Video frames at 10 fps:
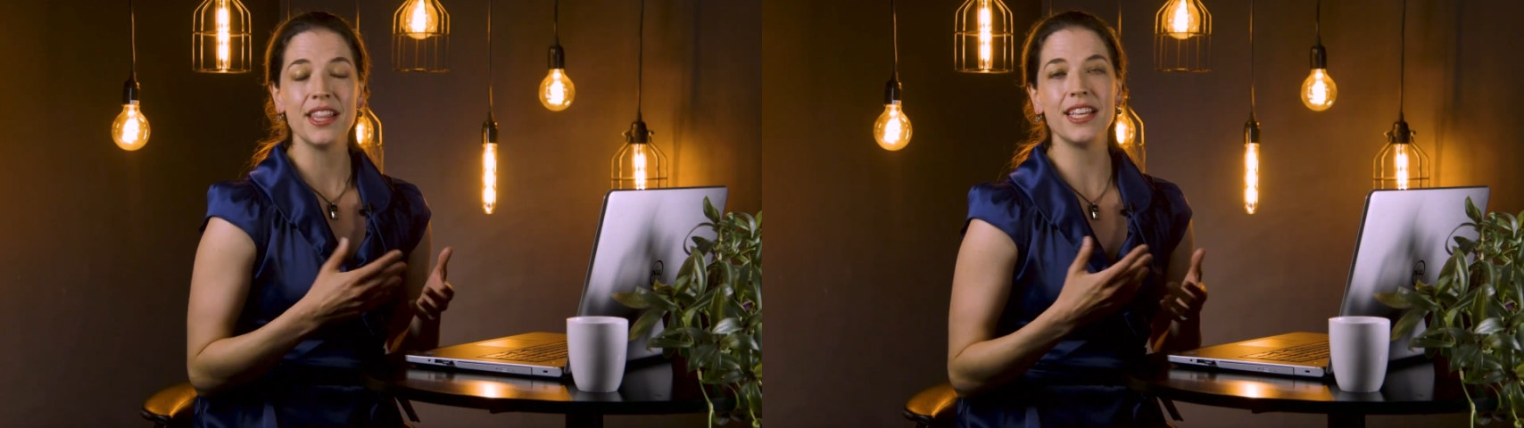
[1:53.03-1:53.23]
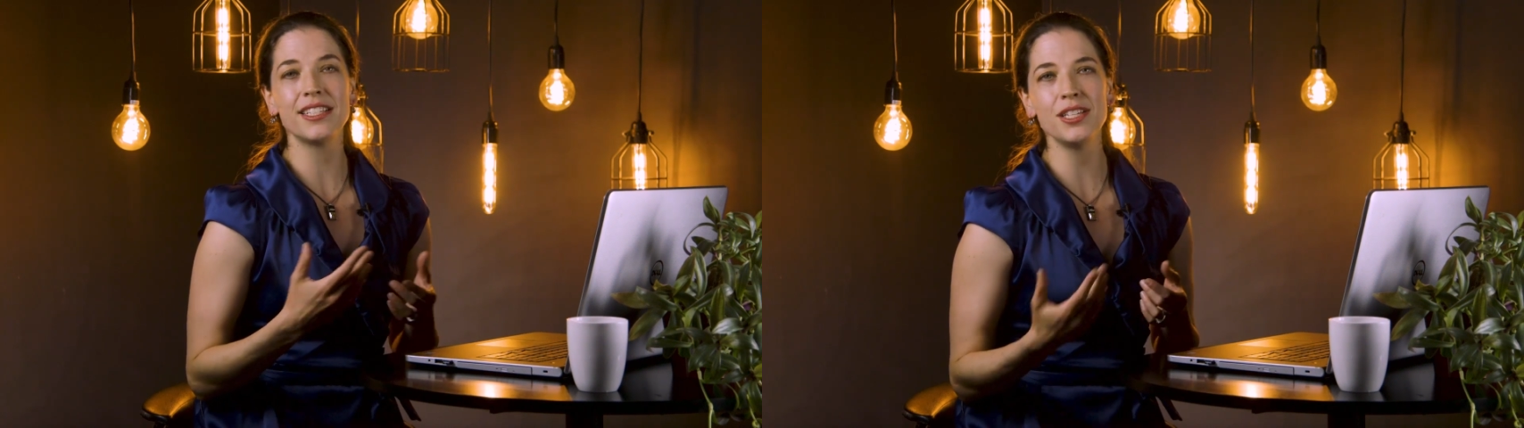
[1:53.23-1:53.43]

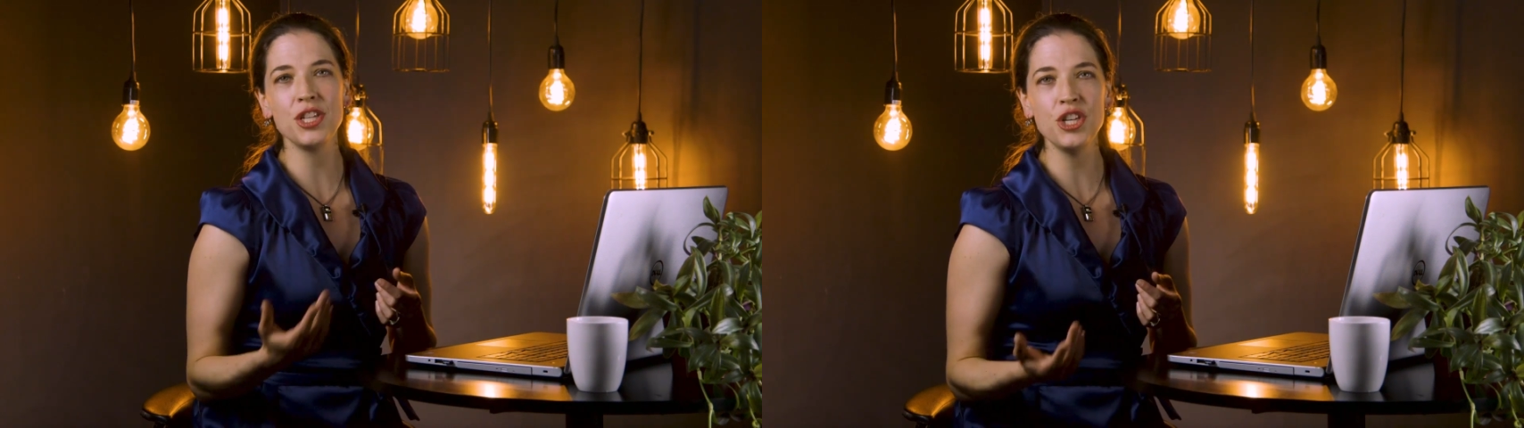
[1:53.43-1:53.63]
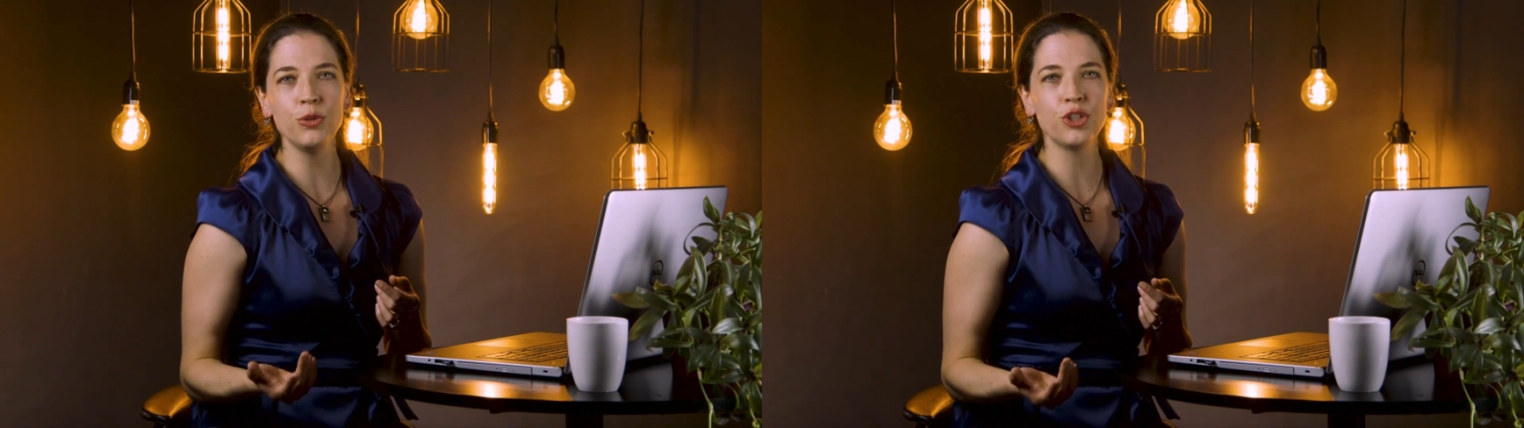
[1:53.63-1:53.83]
This
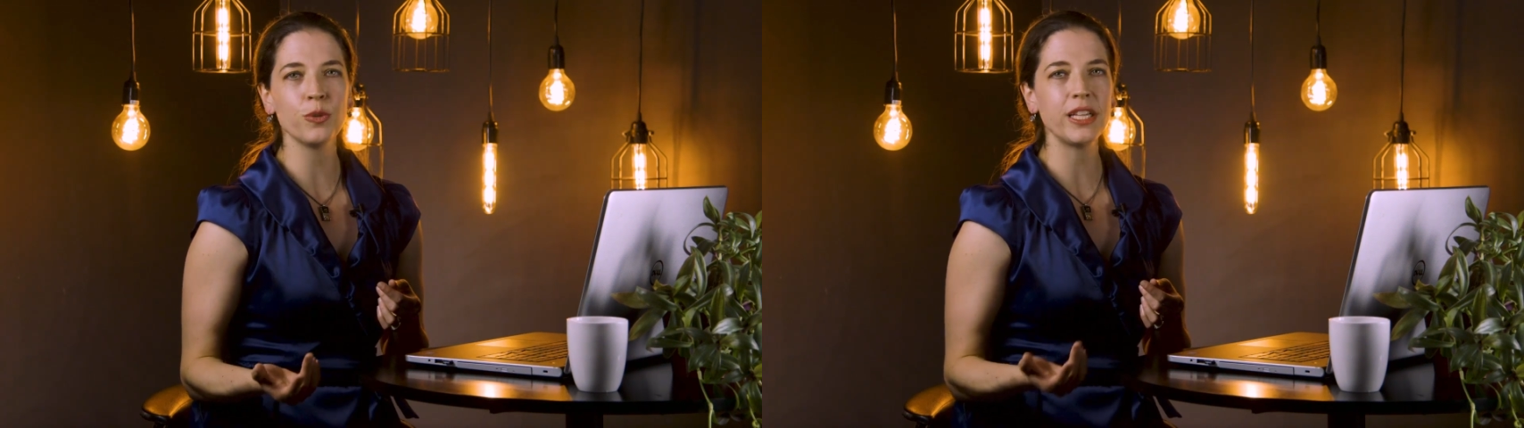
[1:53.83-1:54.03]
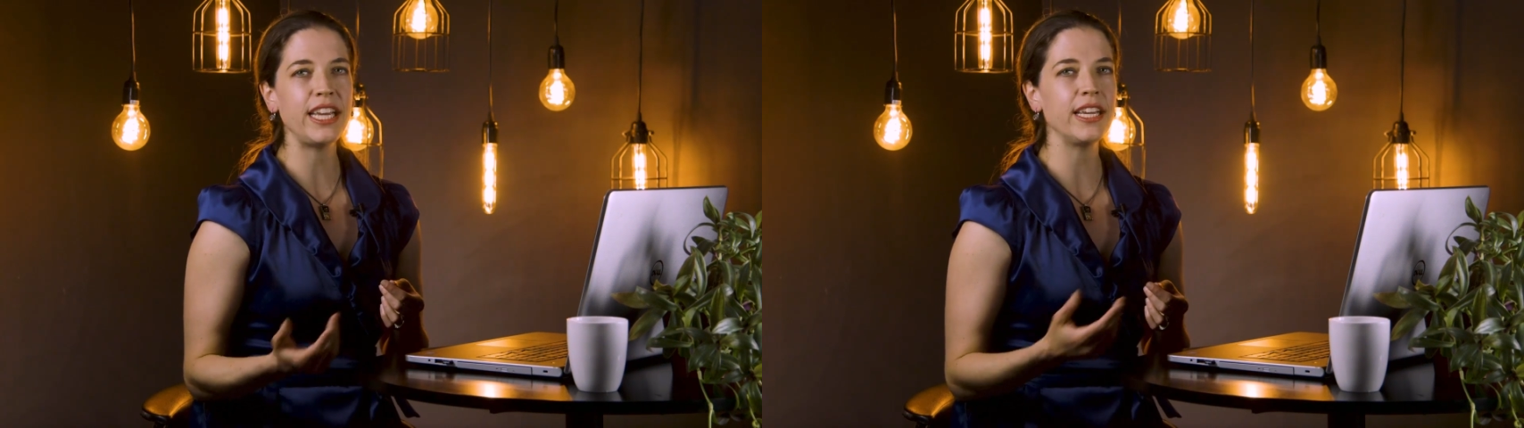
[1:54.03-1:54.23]
is
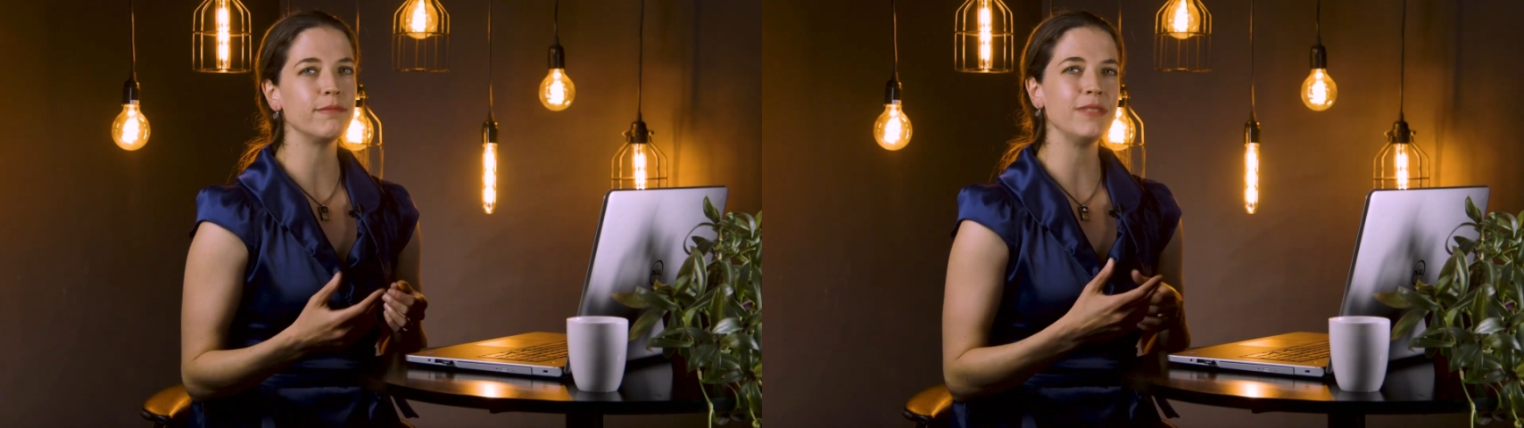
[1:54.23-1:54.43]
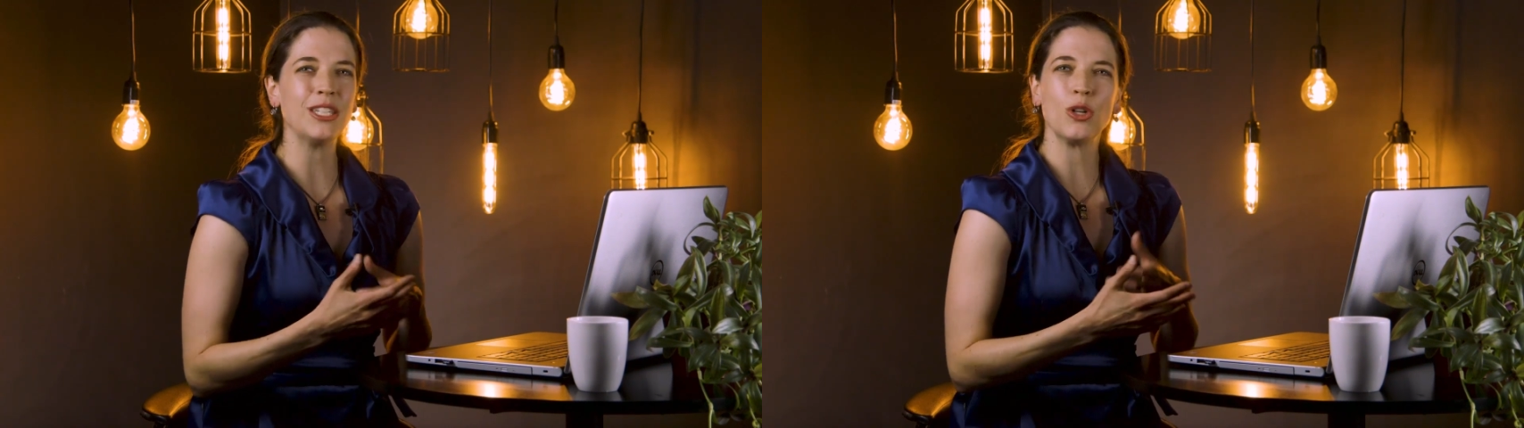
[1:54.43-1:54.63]
usually,
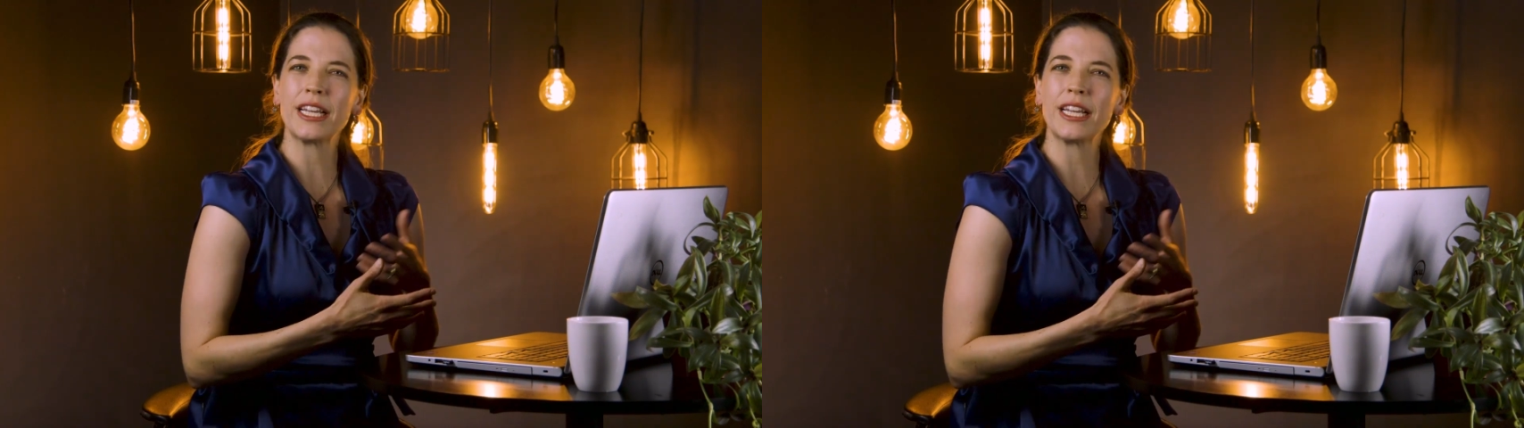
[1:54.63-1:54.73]
you know,